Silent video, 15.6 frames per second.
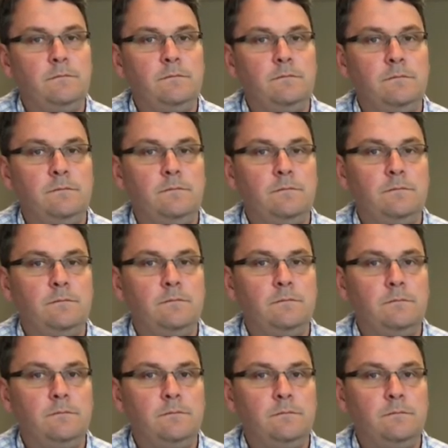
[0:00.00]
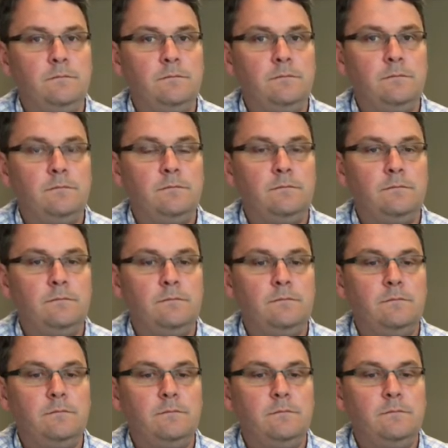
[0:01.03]

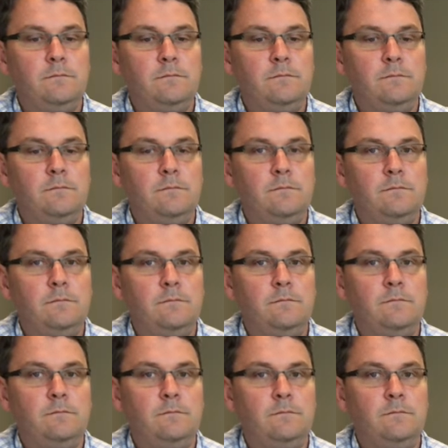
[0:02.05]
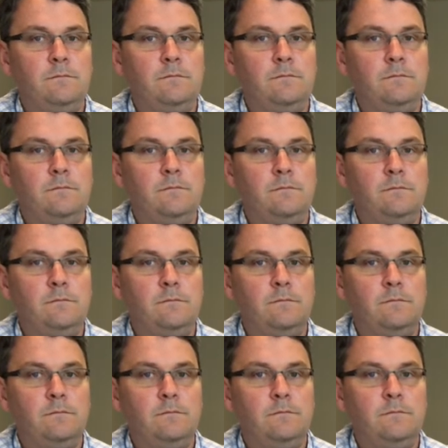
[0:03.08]

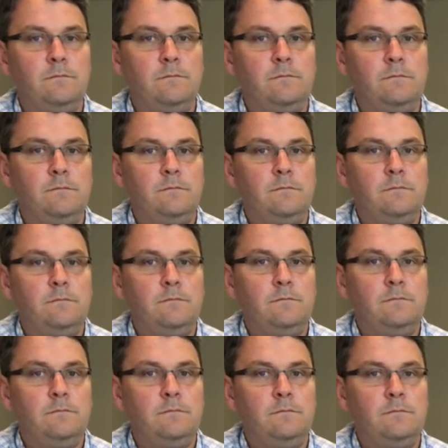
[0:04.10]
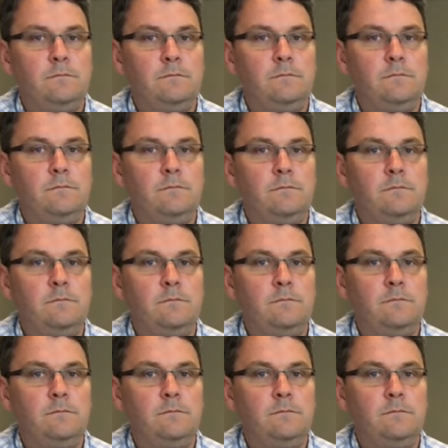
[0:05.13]
[no speech]